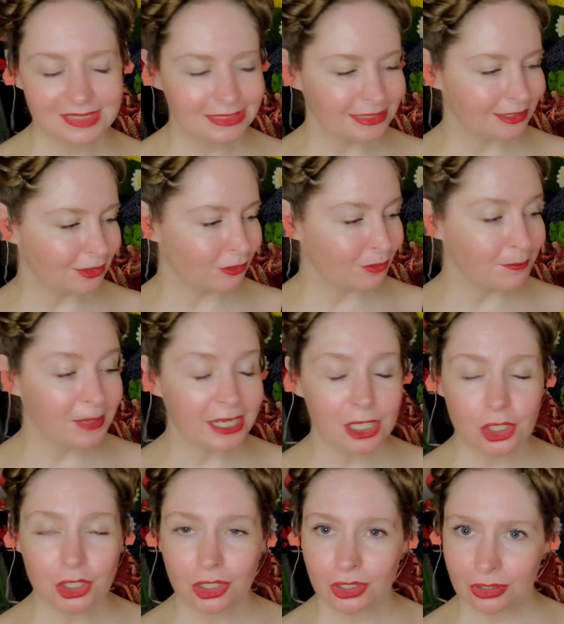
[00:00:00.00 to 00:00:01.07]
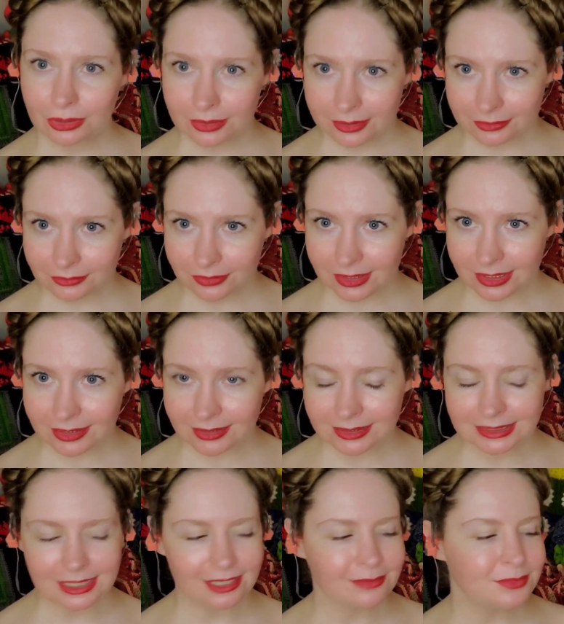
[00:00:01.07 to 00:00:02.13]
So, my current reads,
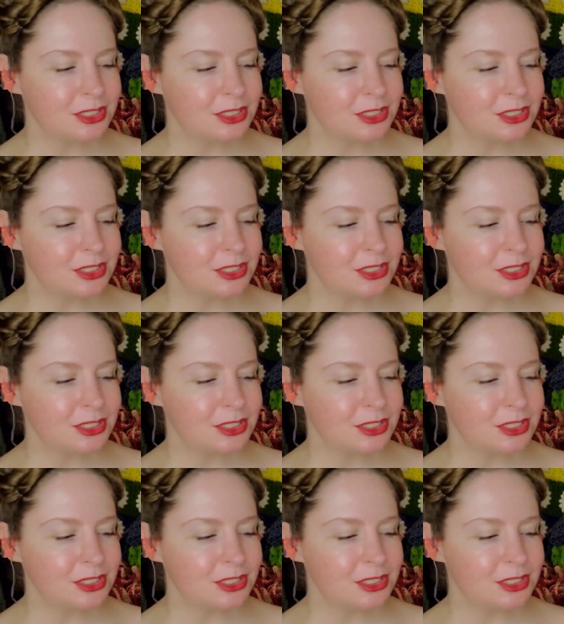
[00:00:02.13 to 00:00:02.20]
I'm